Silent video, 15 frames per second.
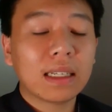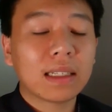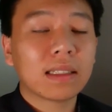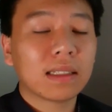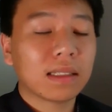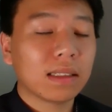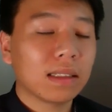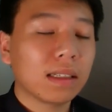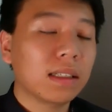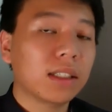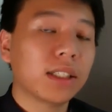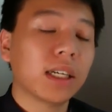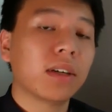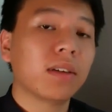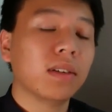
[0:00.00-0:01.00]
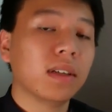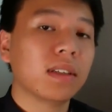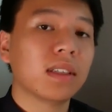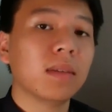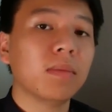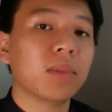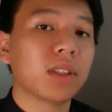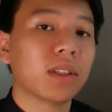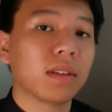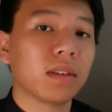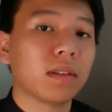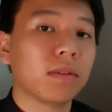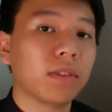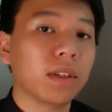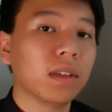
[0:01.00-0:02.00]
it's a general assumption of the
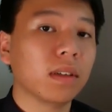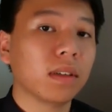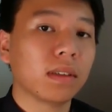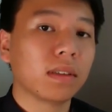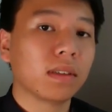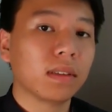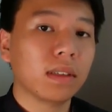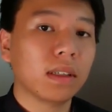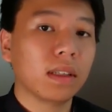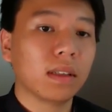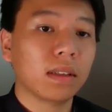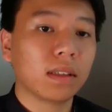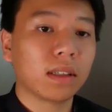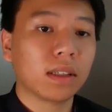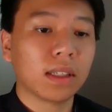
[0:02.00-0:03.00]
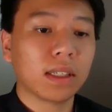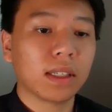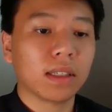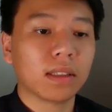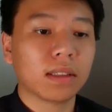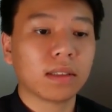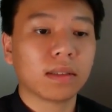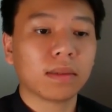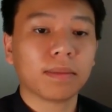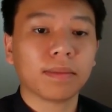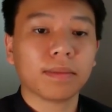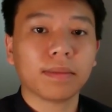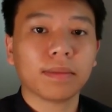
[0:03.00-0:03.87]
field in current years.